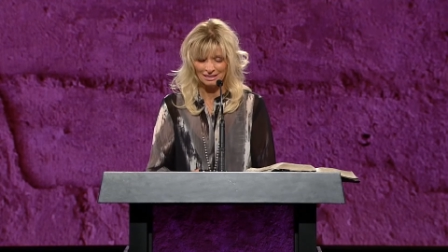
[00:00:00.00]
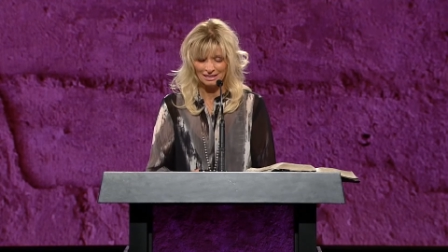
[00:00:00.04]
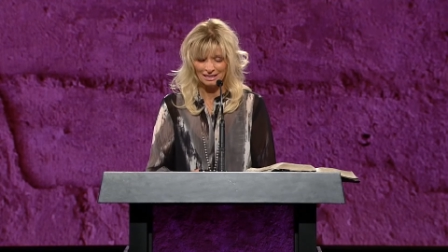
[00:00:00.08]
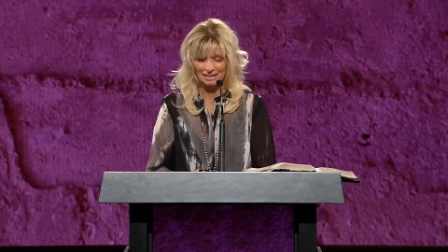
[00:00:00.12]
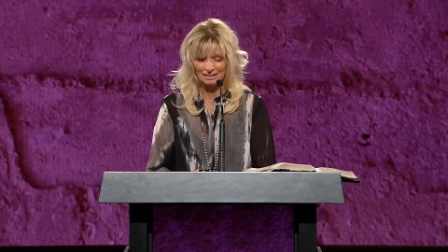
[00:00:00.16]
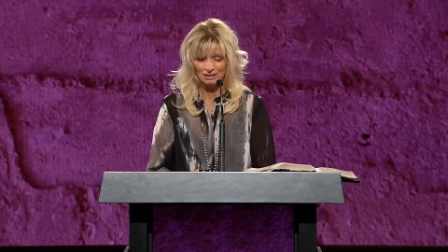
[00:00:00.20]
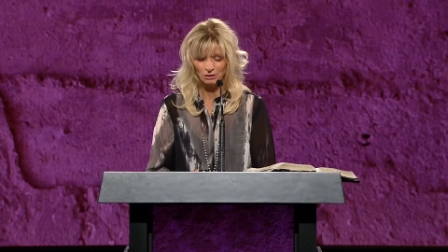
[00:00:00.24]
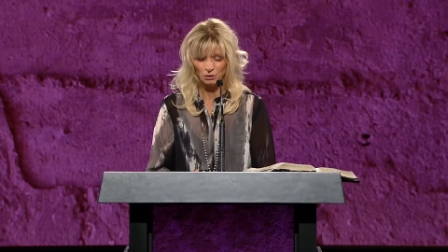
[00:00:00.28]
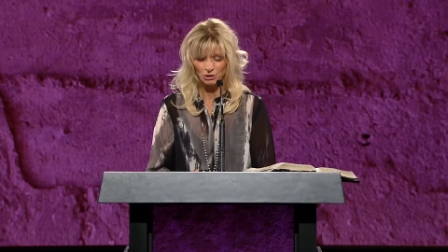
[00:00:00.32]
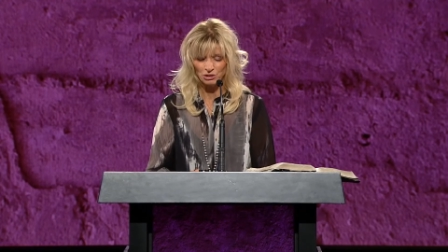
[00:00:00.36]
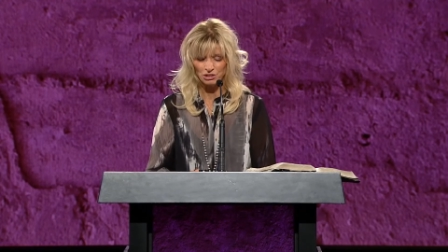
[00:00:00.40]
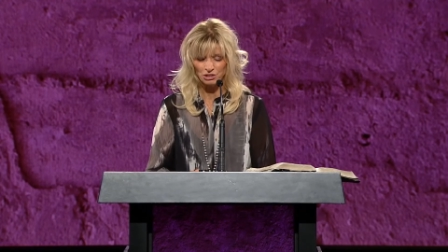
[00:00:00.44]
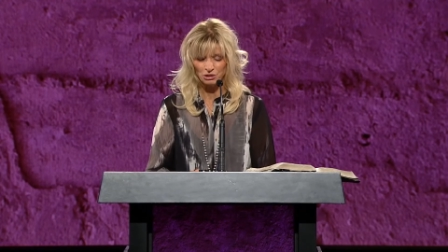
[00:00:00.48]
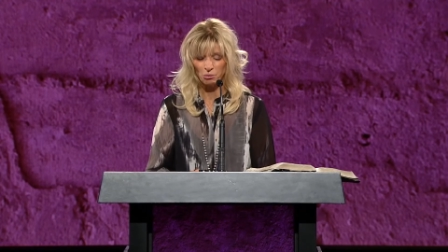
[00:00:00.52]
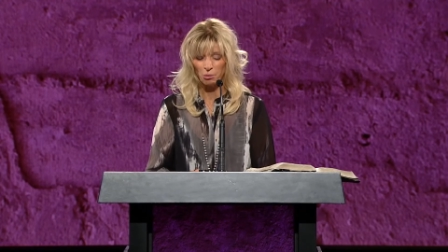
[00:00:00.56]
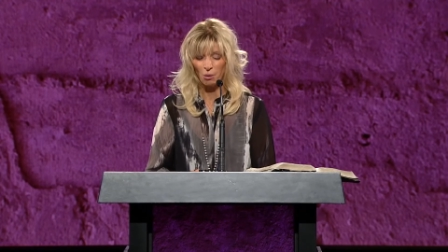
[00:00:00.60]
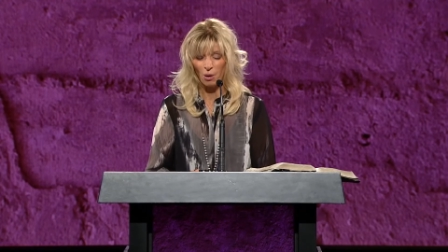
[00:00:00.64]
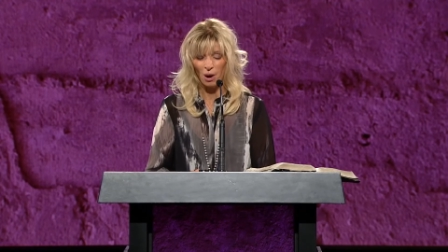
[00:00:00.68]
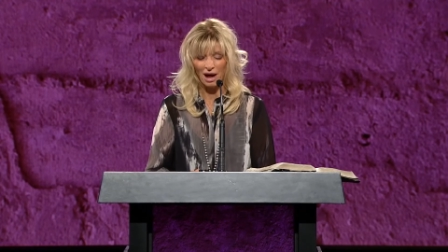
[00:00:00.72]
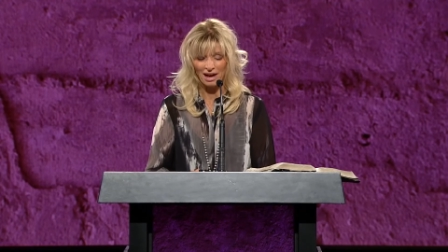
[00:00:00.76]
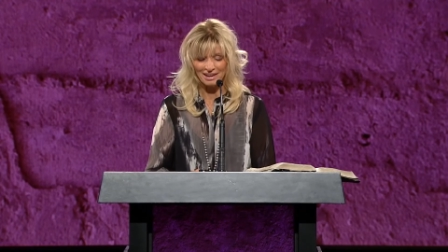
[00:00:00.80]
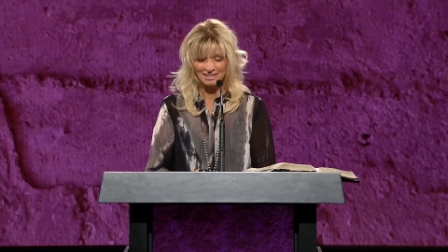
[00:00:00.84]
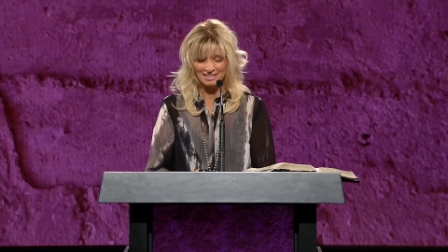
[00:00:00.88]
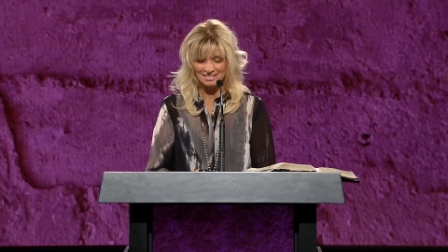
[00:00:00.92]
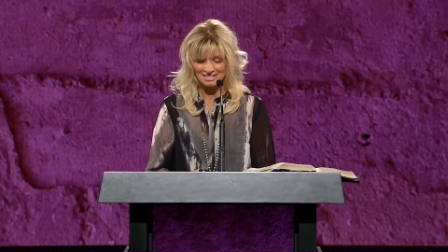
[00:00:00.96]
And Lord, you
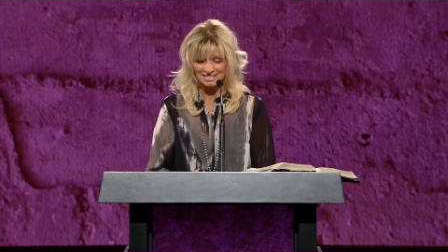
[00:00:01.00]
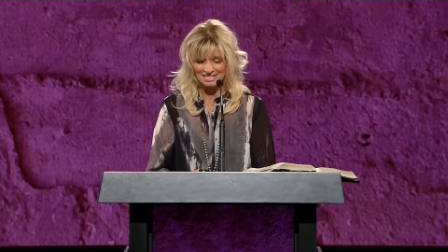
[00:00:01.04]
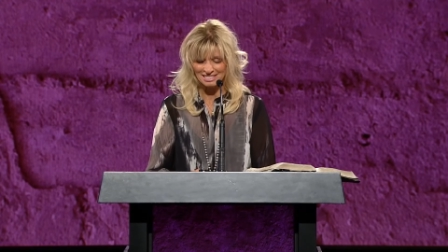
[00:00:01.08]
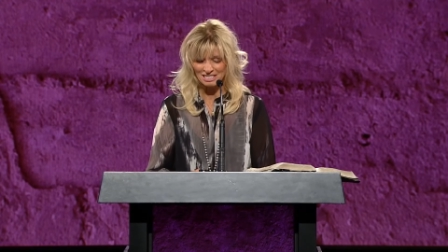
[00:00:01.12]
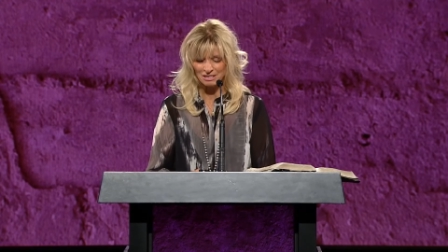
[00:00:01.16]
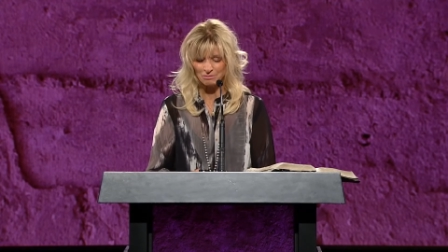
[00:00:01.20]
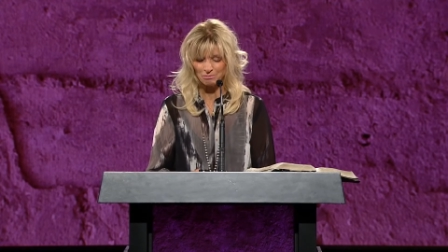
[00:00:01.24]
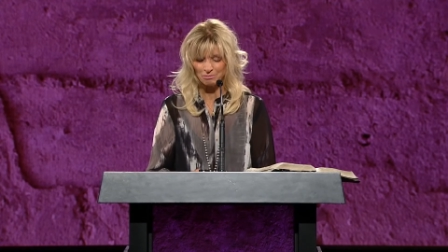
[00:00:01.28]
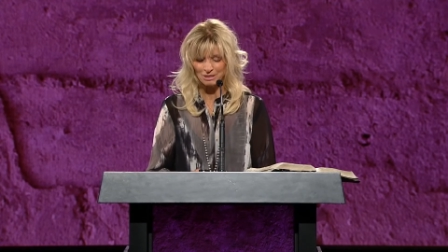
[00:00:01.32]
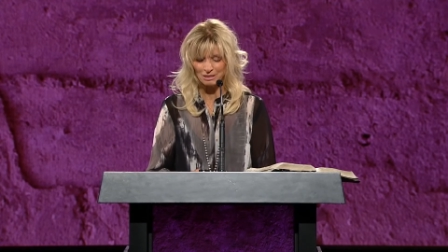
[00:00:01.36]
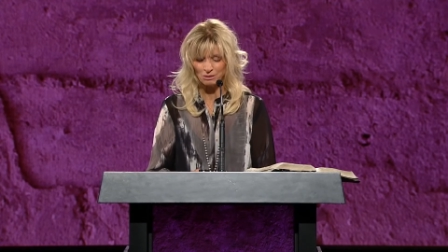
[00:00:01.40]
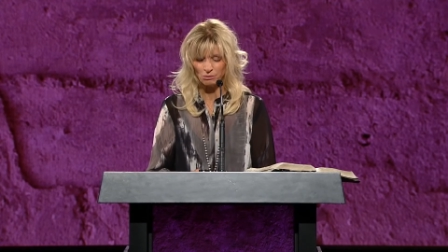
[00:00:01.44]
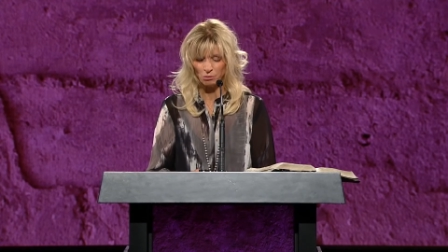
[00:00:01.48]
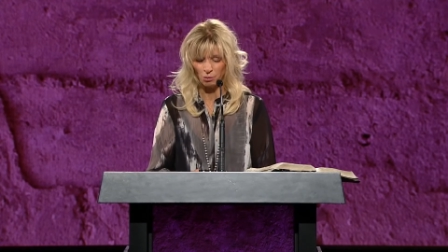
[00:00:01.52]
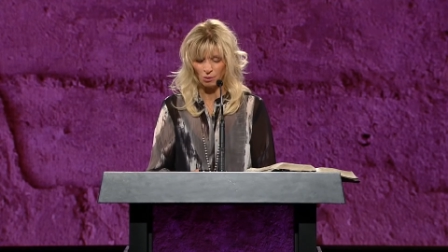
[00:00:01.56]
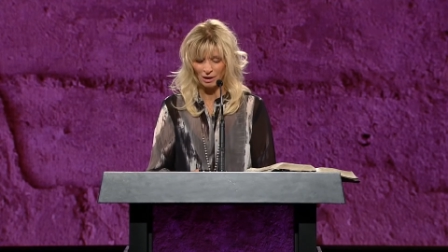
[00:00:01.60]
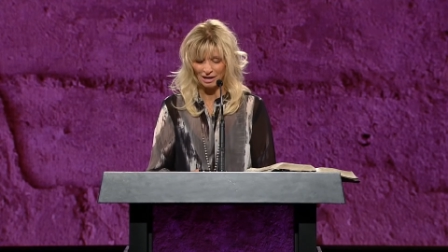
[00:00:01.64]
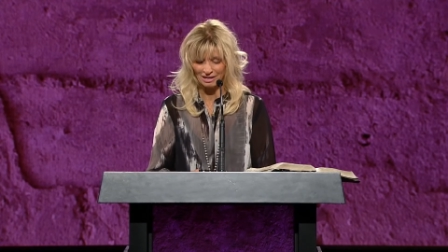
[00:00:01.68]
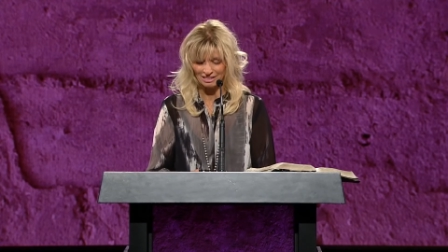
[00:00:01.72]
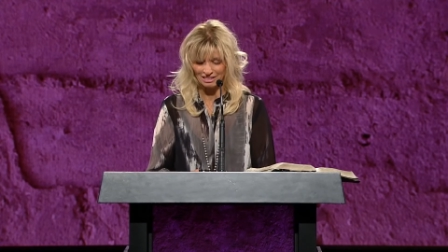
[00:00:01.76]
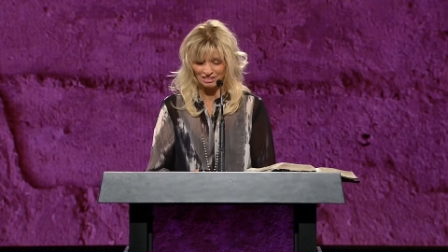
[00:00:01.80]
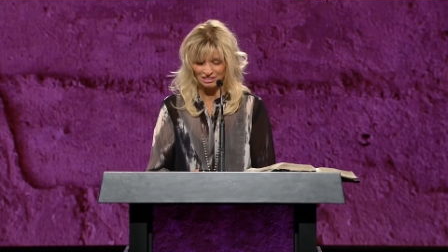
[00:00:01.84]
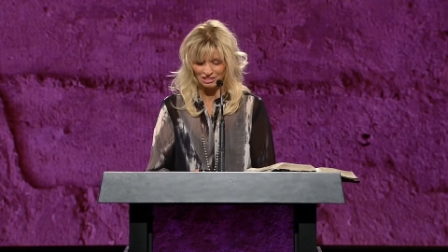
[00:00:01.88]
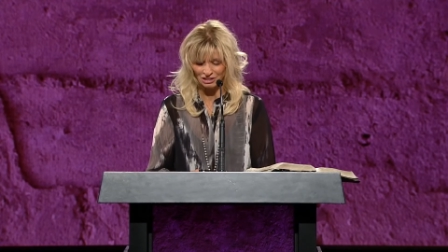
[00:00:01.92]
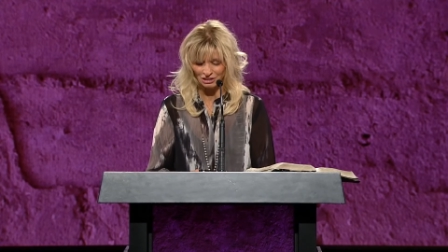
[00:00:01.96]
want us to be
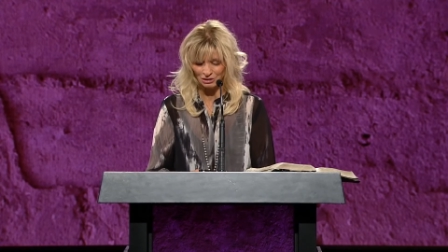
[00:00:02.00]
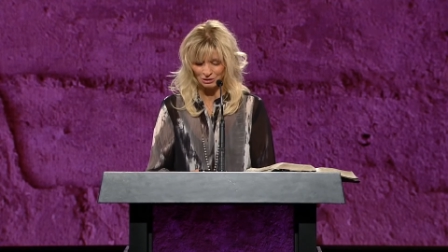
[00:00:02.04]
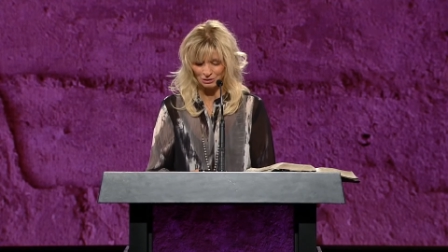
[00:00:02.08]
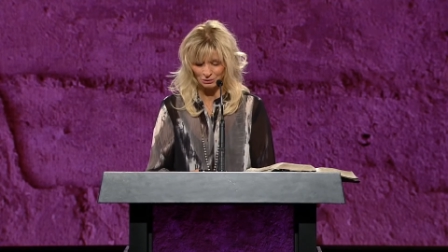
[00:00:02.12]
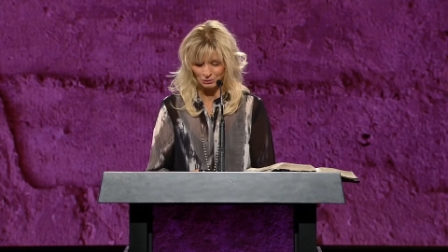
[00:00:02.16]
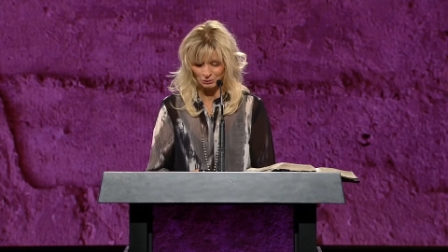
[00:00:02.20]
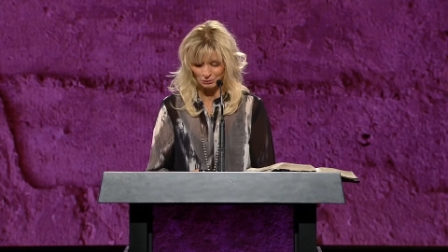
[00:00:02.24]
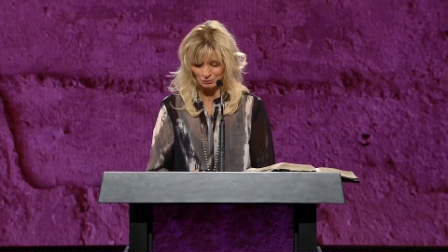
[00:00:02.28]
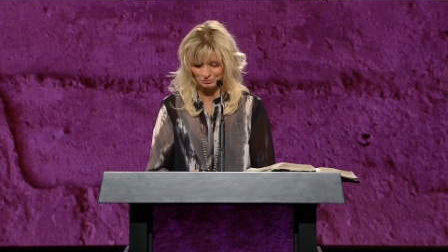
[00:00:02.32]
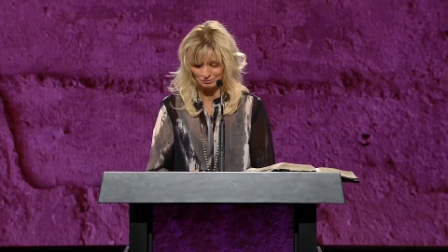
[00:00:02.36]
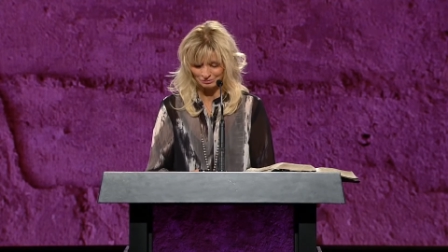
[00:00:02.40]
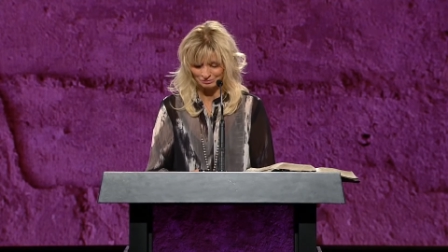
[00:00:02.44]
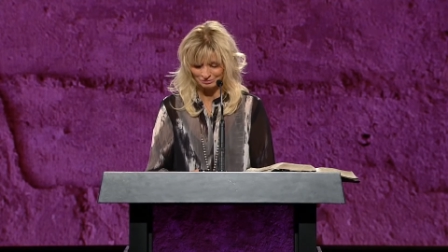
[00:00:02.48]
one in you.